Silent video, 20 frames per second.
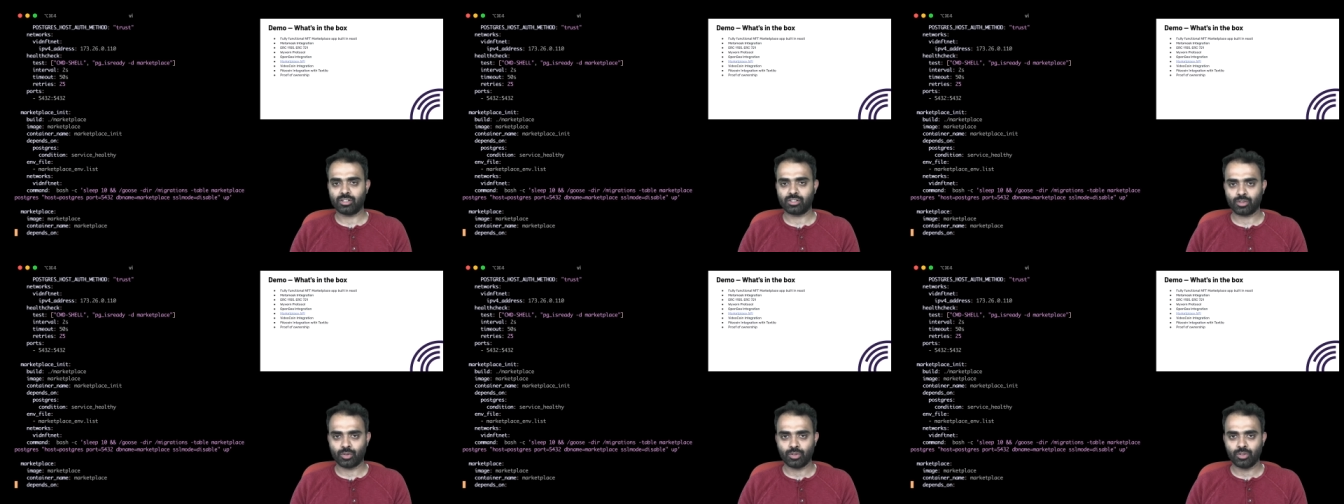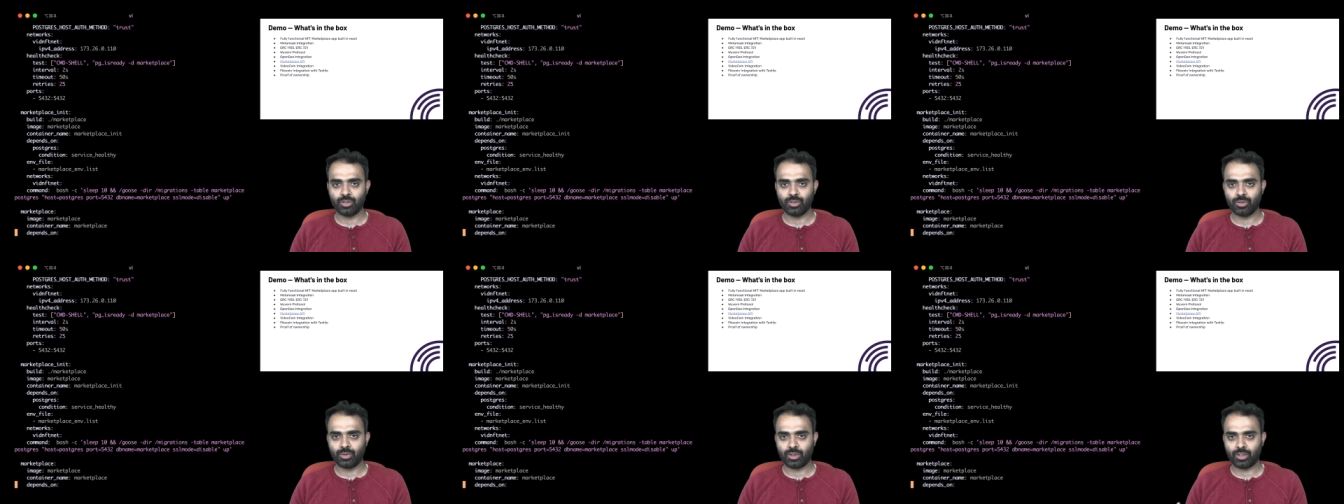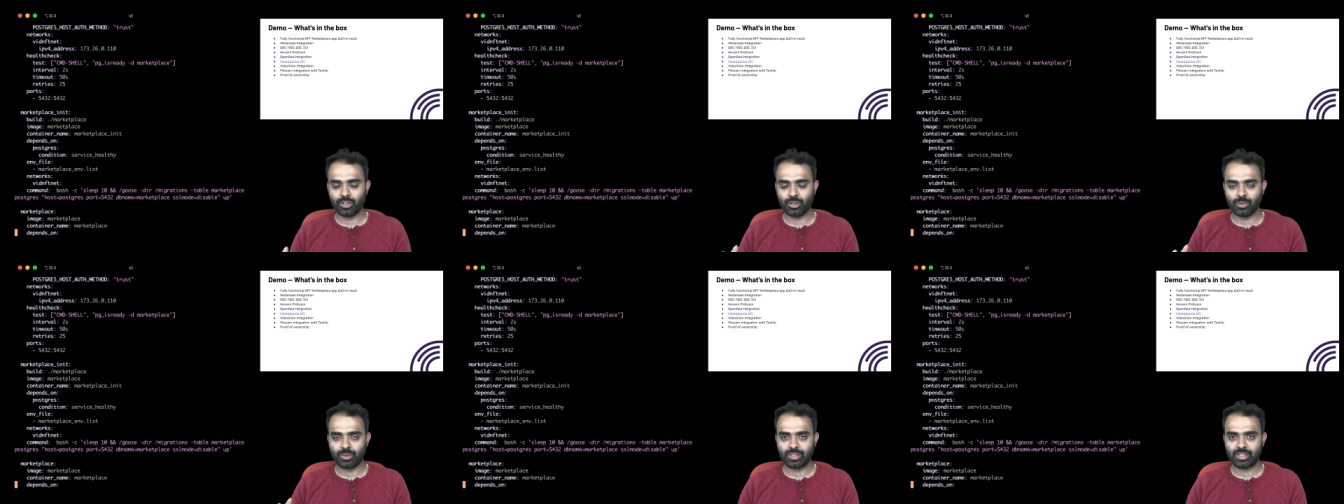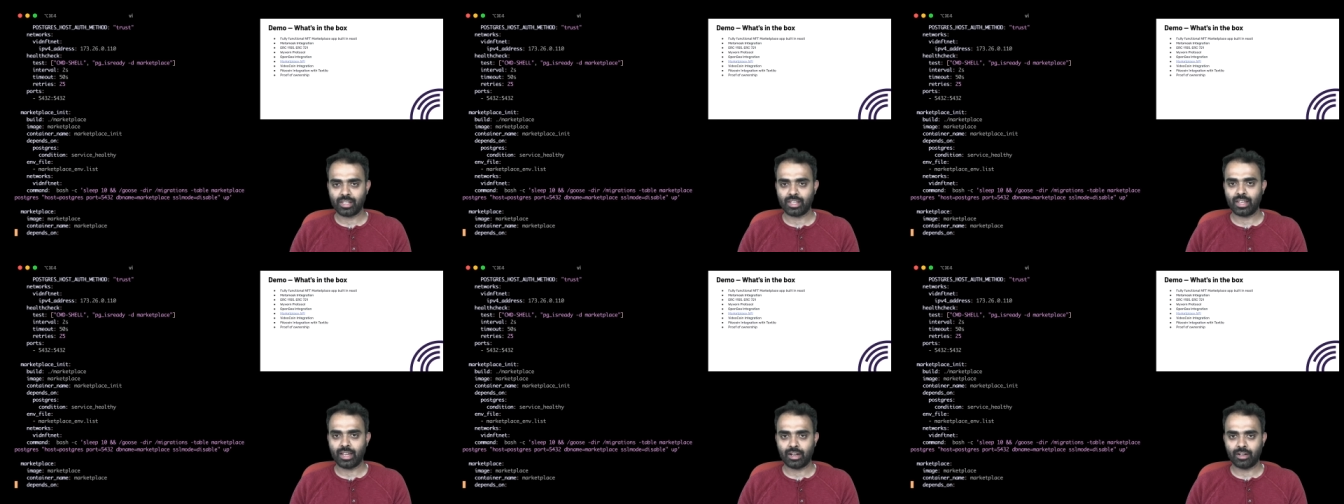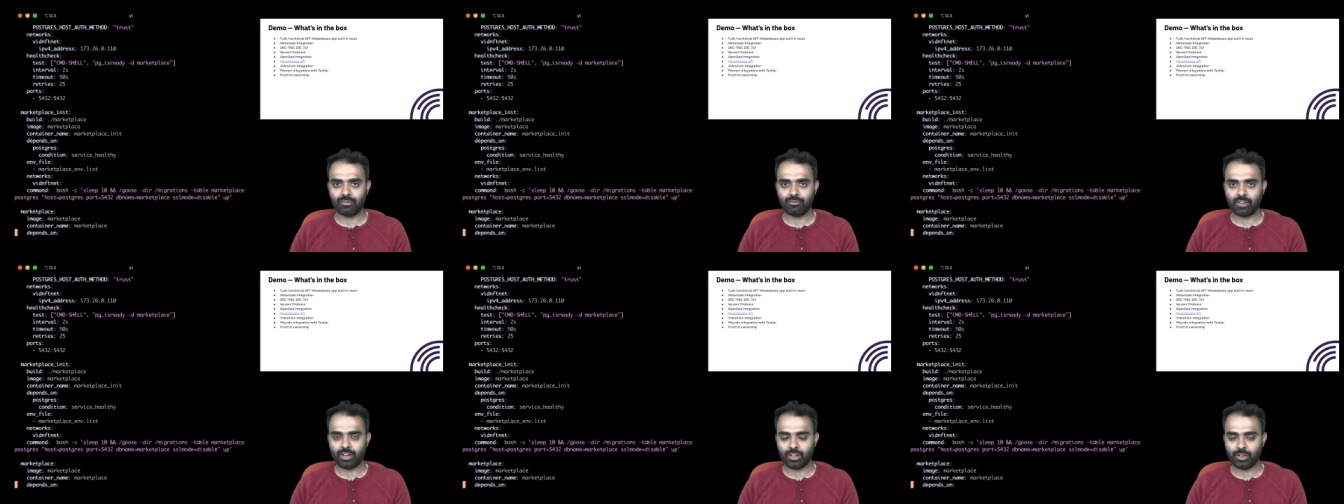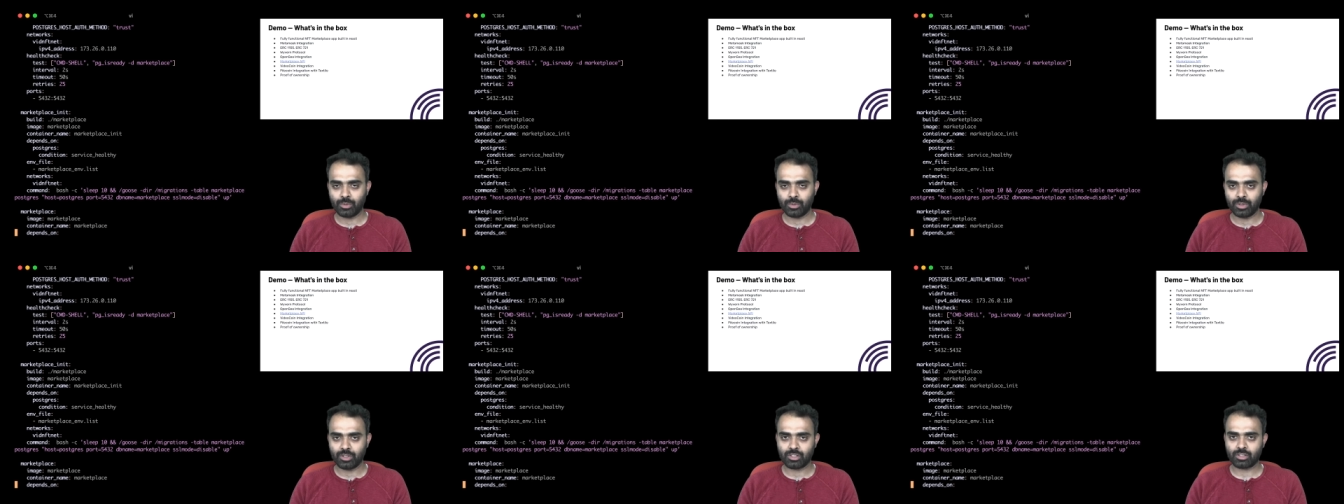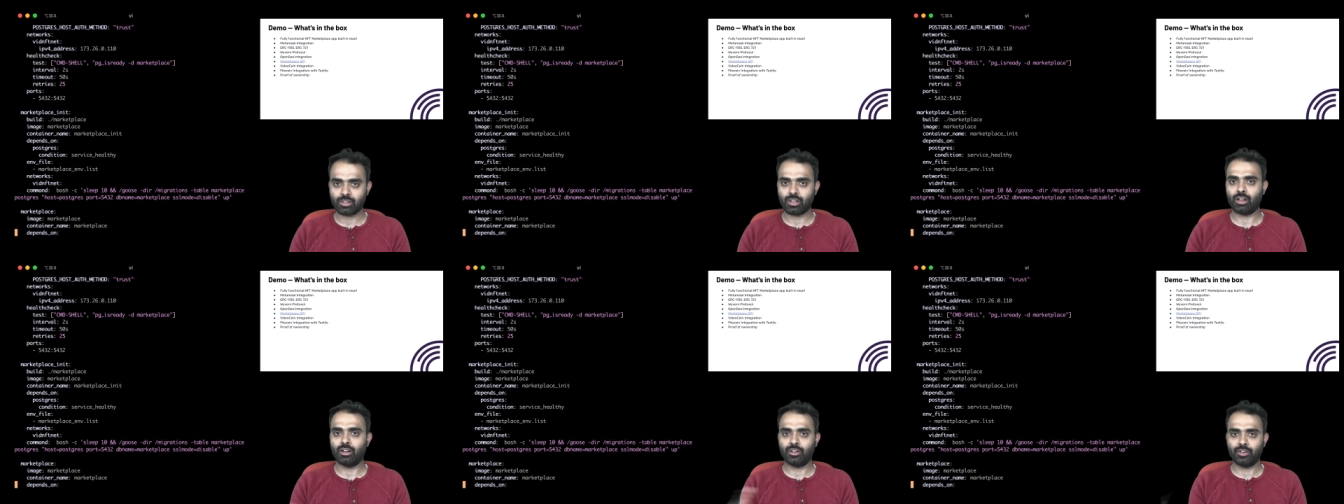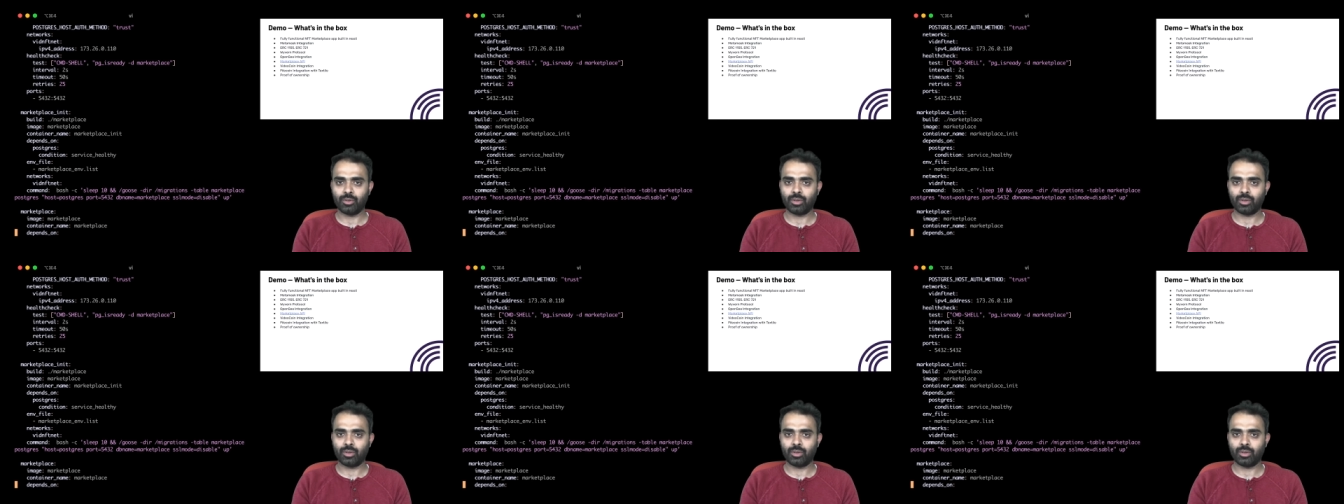so you you'll see, and when you install it,